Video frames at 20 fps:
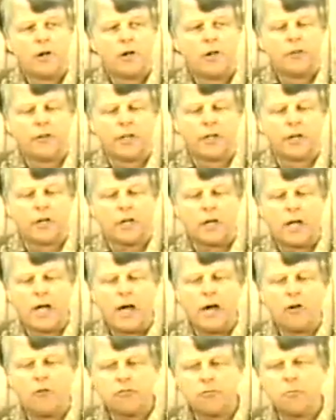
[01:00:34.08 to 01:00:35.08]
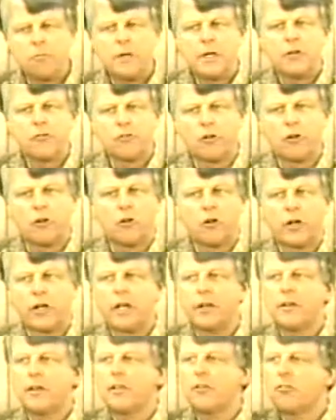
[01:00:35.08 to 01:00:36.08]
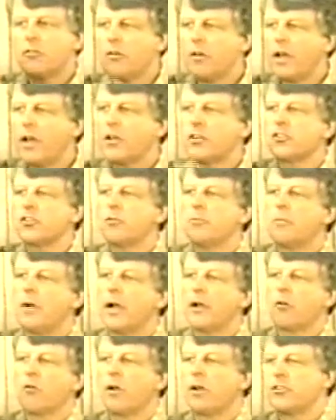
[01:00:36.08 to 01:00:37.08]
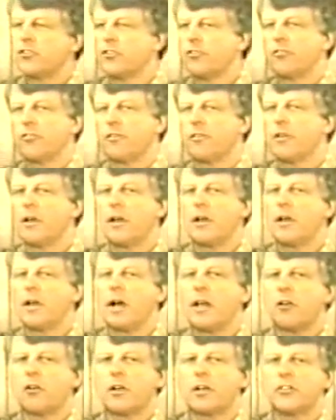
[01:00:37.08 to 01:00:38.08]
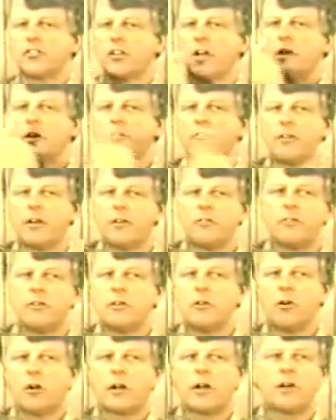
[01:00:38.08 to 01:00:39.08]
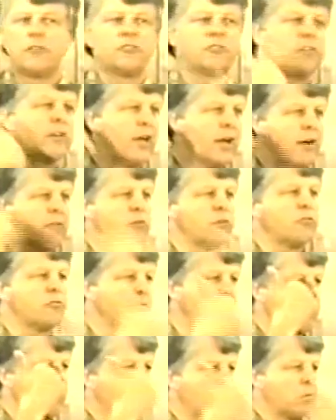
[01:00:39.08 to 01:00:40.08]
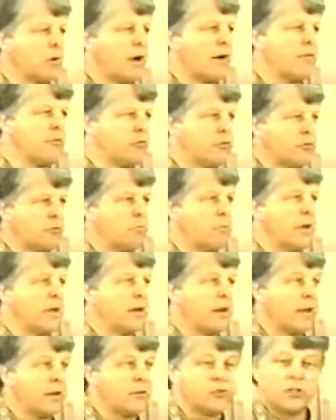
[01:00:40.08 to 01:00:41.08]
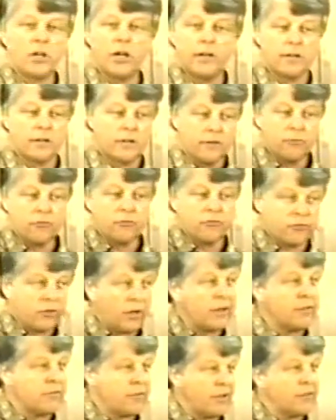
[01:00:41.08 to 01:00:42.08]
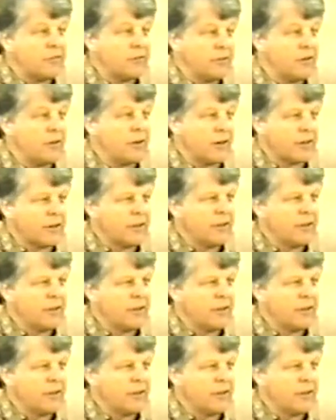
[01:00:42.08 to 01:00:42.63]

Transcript: that allows me to look at international migration today. I look at Chinatown, New York, I see every single province of mainland China lives in Chinatown, New York.